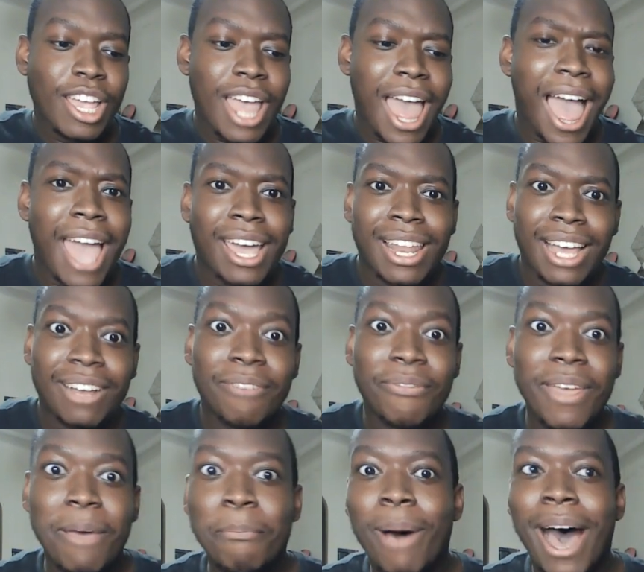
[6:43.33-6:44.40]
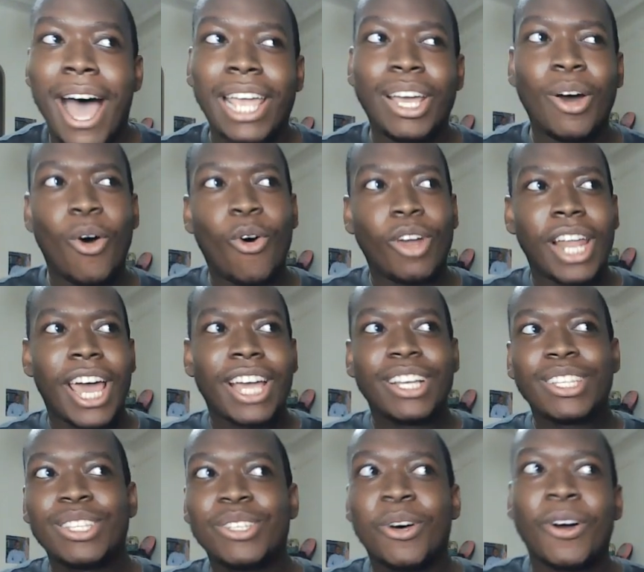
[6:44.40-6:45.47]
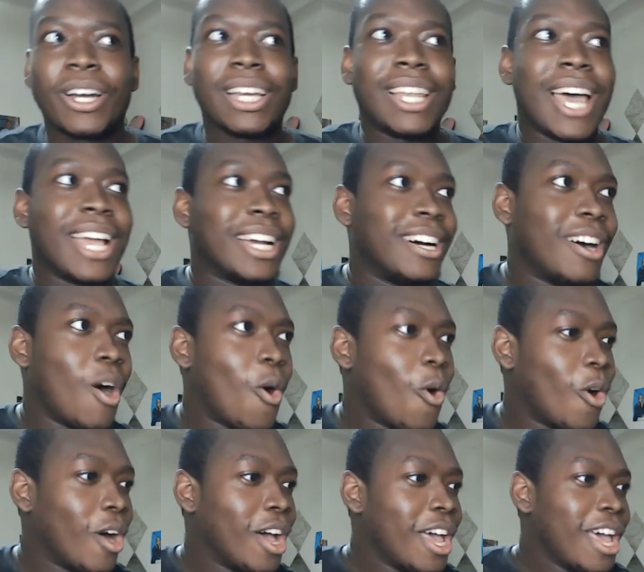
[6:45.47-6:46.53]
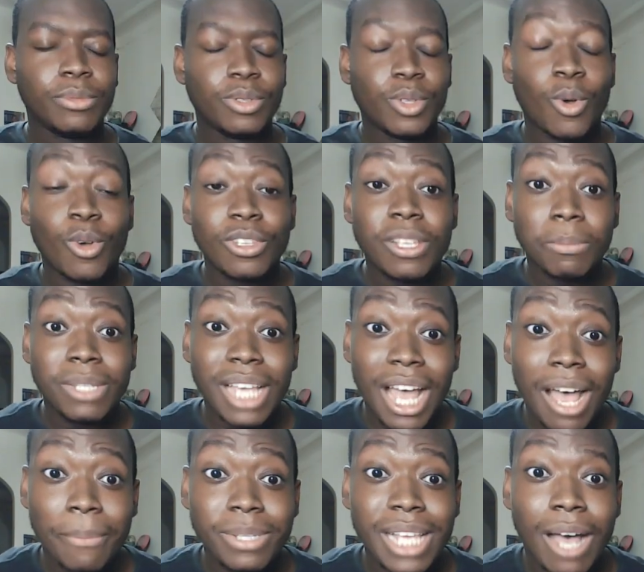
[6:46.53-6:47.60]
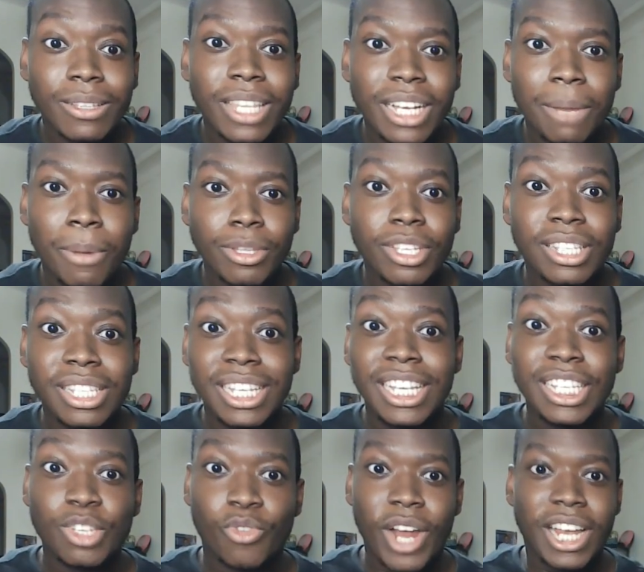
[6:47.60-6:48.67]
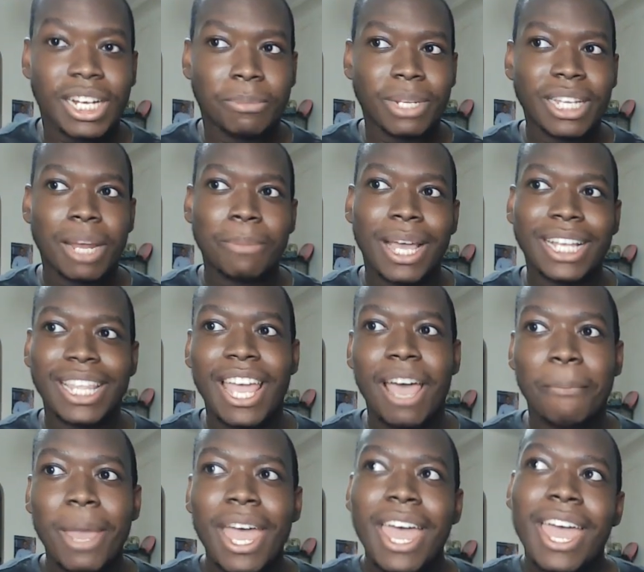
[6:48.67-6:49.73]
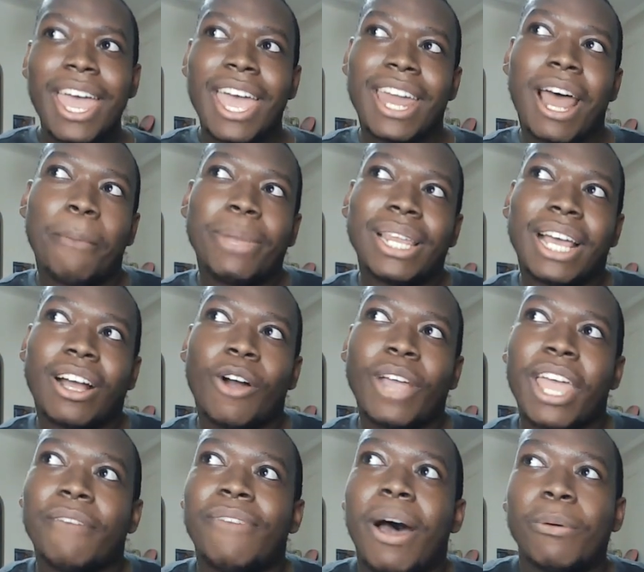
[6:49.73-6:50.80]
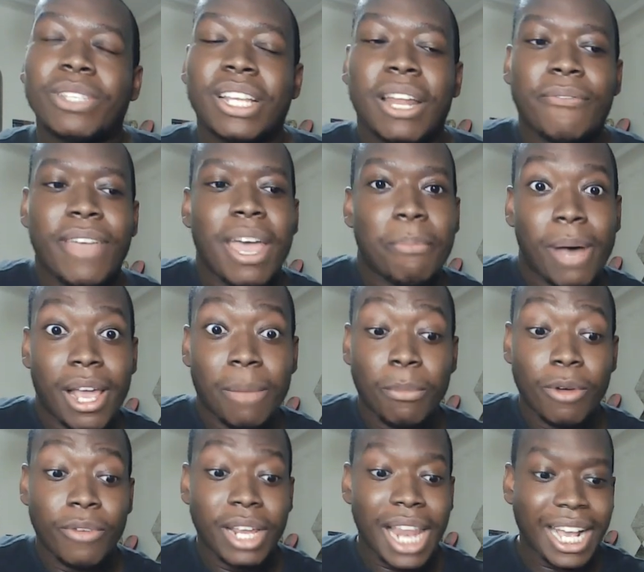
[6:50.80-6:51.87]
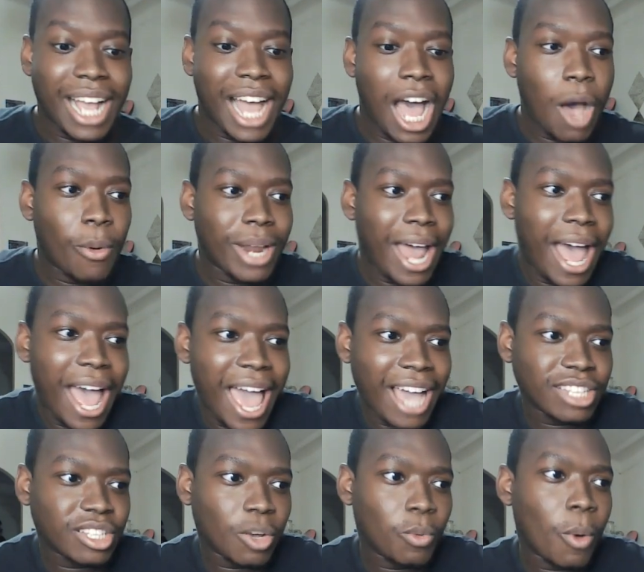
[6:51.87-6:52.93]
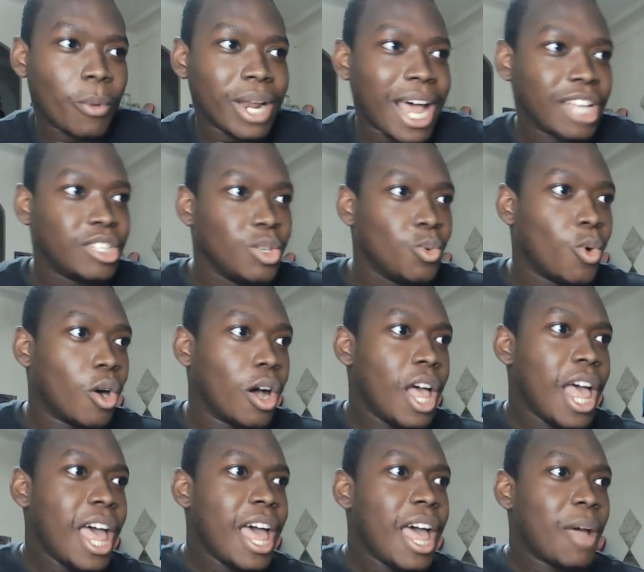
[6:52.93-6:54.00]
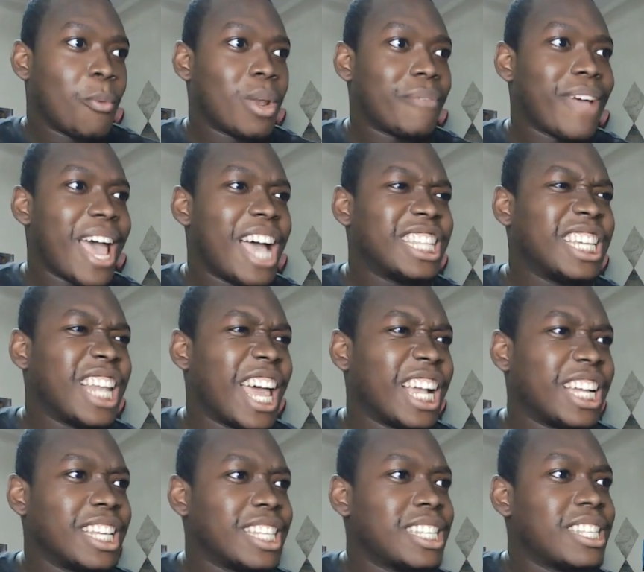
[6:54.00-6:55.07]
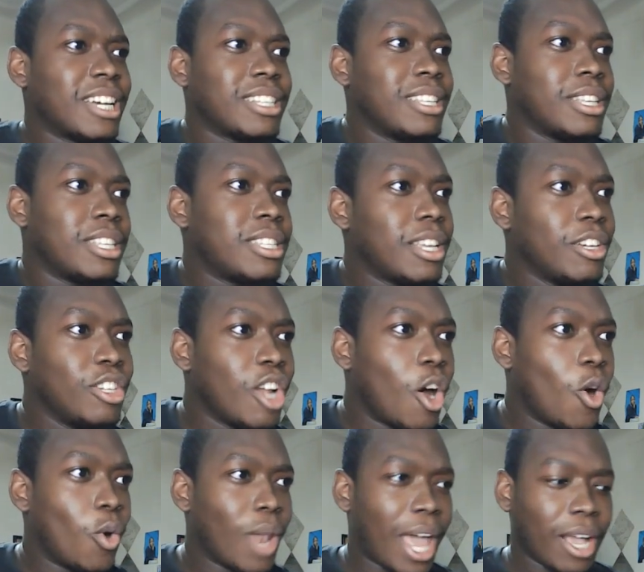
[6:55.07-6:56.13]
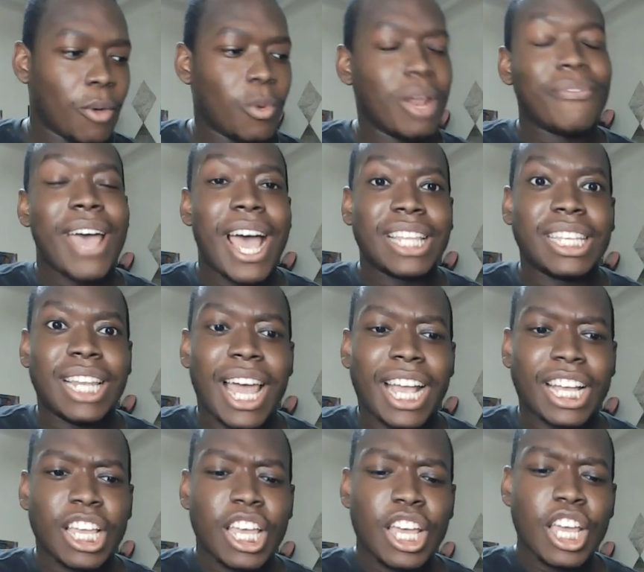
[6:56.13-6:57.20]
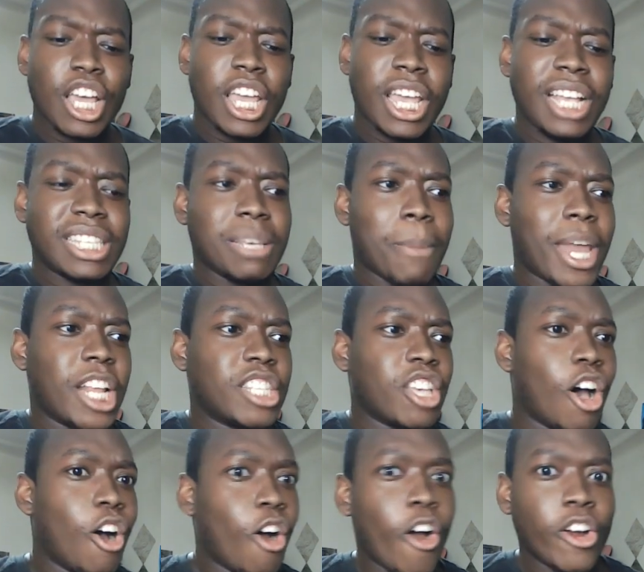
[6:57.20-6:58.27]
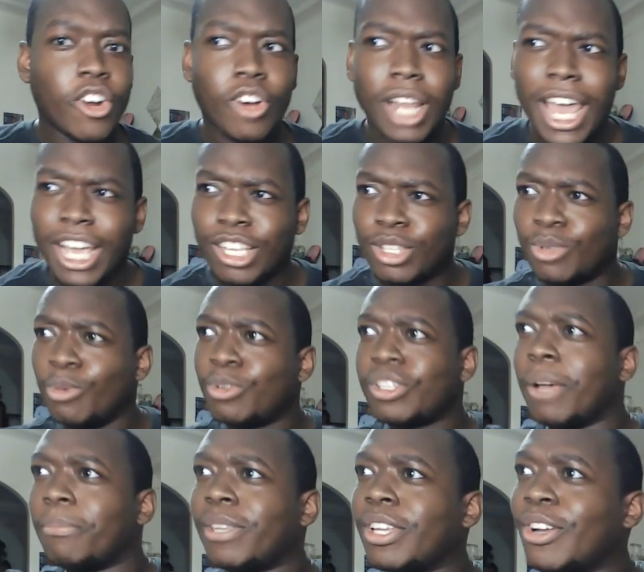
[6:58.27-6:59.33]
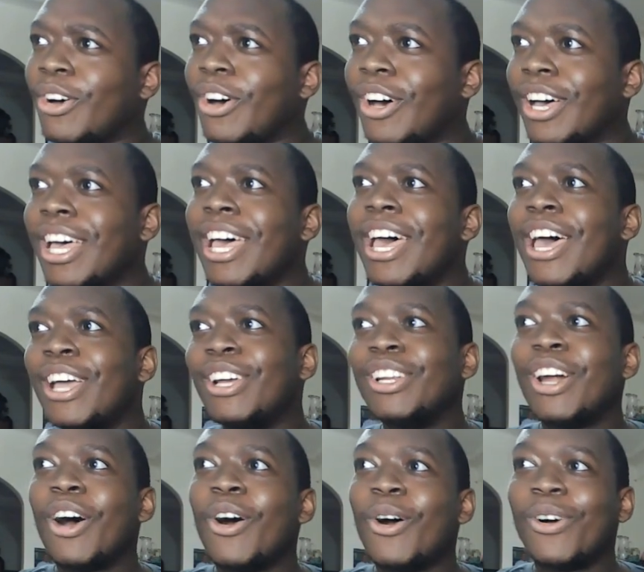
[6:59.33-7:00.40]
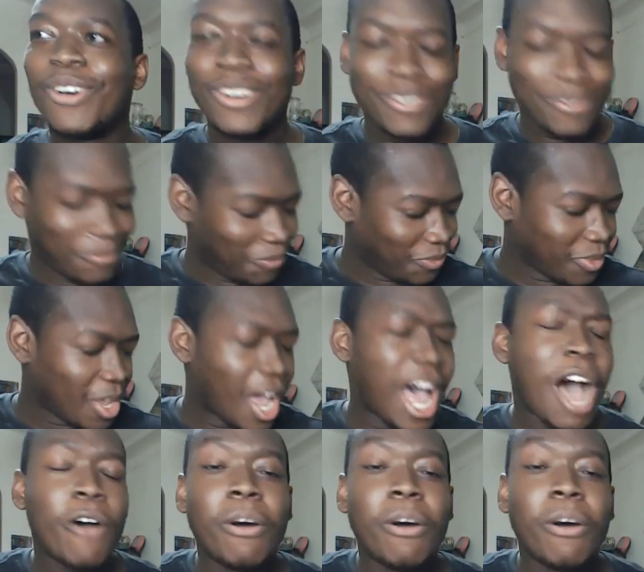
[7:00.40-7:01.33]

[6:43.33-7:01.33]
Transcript: acting like a vampire or like talking like her, or sometimes I'll think about the scenes randomly and I'm like, damn. And I'll be like, okay, if I was in a vampire movie, like how would I act? Or what would I do? Or what if I had to like suck, you know, like what if I had to like eat somebody's heart or like do something, or, you know, how